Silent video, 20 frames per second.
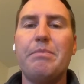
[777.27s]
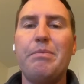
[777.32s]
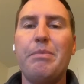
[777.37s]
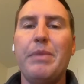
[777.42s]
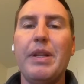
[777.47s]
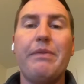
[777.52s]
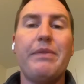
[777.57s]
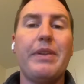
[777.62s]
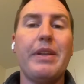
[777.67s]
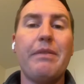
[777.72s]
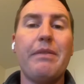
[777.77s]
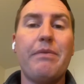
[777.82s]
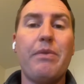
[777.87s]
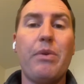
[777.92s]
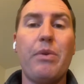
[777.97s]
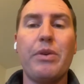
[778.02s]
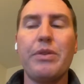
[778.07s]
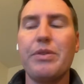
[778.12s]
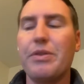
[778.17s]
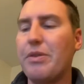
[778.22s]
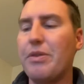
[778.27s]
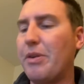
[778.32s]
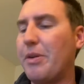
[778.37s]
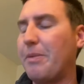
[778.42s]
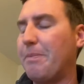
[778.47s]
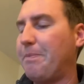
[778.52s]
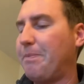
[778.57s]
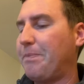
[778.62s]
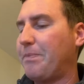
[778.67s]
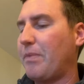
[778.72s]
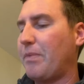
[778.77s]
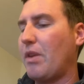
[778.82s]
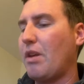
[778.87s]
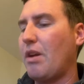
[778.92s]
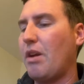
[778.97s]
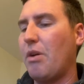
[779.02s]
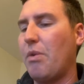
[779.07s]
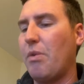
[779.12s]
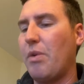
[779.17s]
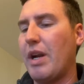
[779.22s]
lifting force or
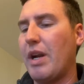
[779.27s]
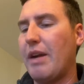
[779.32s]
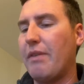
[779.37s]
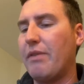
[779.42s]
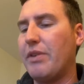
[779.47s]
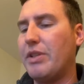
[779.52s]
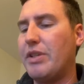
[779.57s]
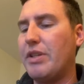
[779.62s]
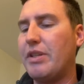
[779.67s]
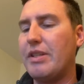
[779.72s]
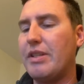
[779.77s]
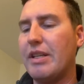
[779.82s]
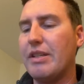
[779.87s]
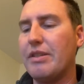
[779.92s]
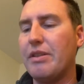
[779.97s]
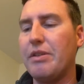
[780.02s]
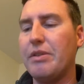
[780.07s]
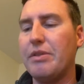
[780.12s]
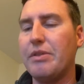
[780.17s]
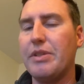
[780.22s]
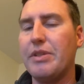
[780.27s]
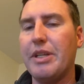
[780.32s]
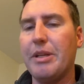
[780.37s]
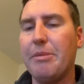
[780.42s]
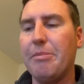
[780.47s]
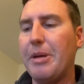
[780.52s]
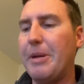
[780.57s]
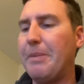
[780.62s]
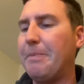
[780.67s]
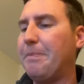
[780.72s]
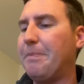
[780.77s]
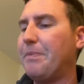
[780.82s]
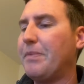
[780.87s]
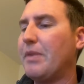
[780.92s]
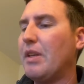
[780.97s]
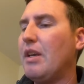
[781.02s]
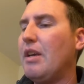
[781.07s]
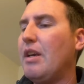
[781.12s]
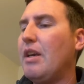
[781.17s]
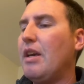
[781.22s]
whatever, just as a little tidbit.
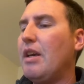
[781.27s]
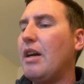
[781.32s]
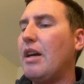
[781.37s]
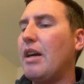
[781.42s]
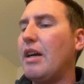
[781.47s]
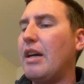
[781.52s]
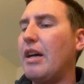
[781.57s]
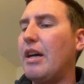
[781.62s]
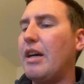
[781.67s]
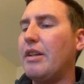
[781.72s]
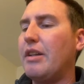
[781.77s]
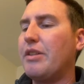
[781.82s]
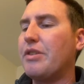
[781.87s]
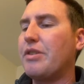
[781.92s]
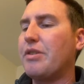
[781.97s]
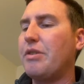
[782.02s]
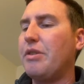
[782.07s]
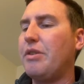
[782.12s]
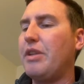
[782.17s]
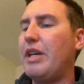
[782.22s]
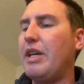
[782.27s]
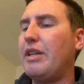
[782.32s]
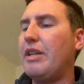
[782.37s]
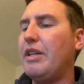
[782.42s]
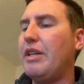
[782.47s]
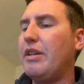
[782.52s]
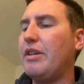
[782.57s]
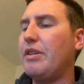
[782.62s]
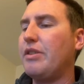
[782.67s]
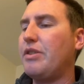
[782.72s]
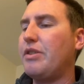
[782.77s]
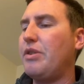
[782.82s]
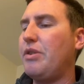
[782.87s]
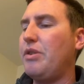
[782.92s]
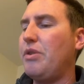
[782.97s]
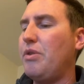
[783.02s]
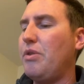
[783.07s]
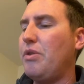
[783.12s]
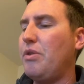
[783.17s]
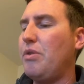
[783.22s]
Let's scroll down here
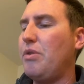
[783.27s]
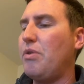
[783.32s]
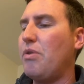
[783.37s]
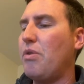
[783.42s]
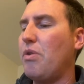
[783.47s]
to